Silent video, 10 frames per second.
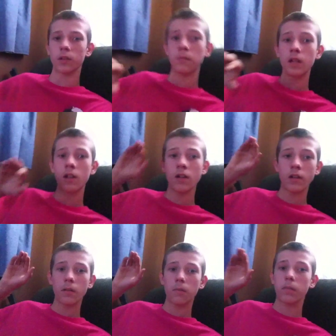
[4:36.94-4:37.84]
with them,
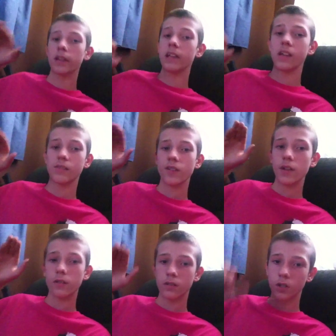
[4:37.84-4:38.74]
please
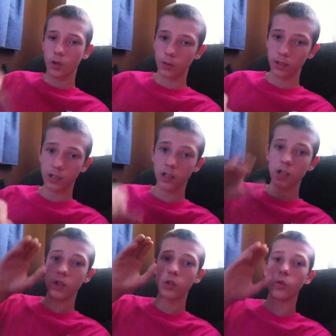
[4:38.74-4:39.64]
do it.
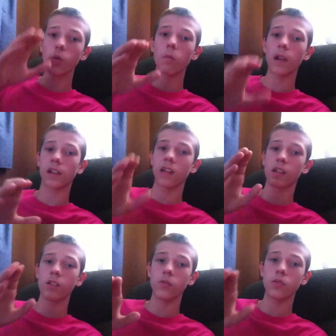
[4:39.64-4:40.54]
You will make a
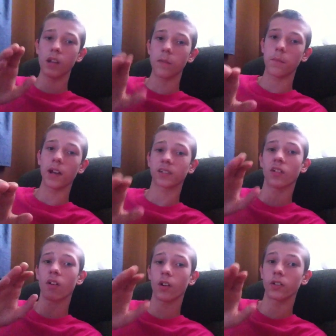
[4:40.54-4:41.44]
huge
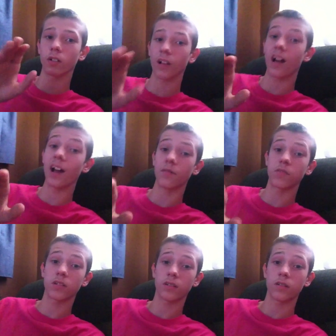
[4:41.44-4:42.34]
impact on their
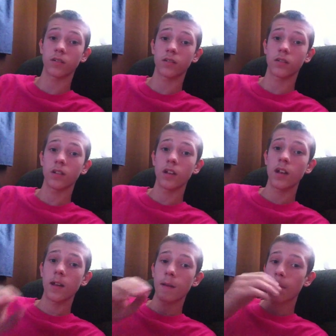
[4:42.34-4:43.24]
lives.
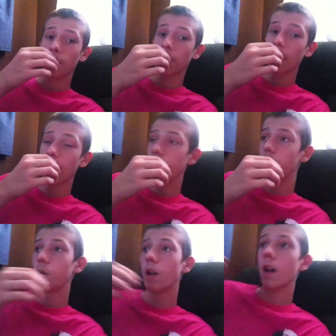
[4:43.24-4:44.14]
And
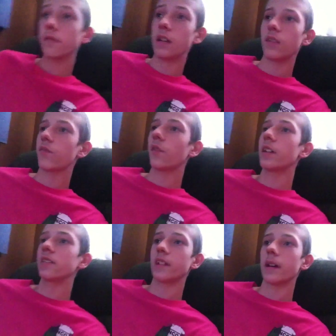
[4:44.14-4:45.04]
if you have any
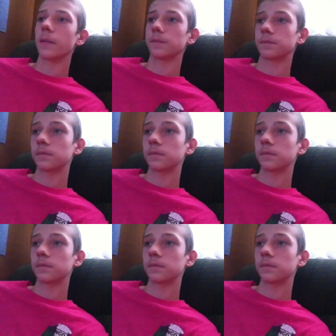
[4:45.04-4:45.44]
friends that